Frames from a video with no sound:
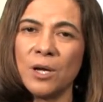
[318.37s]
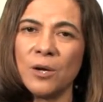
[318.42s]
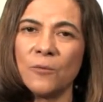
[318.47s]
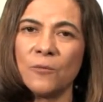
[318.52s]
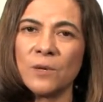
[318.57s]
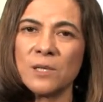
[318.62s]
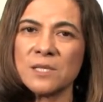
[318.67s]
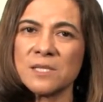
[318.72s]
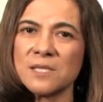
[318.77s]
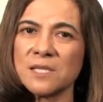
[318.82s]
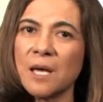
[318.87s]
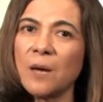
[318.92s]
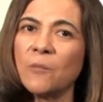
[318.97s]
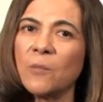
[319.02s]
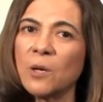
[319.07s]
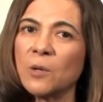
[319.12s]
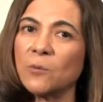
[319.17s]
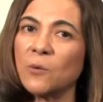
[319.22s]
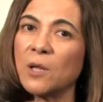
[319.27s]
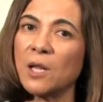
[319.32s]
when
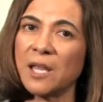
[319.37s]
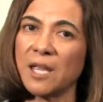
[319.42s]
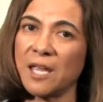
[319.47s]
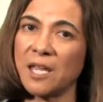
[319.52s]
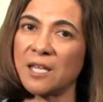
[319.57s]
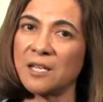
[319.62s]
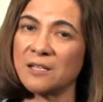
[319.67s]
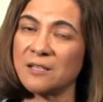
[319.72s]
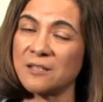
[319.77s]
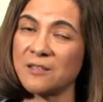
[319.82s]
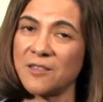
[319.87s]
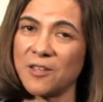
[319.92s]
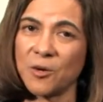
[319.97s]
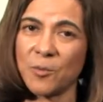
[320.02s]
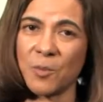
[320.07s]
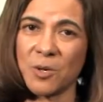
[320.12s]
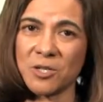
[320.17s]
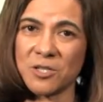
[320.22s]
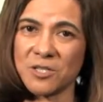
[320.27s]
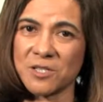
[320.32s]
someone will end their
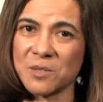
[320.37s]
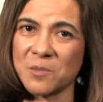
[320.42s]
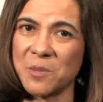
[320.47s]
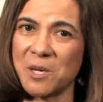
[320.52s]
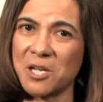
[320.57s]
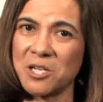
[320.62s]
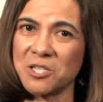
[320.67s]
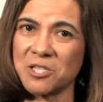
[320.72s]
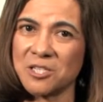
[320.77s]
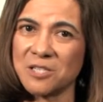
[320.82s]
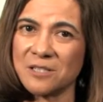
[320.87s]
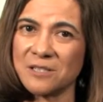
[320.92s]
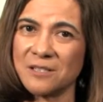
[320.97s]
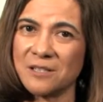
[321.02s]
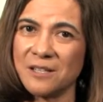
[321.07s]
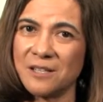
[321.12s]
participation.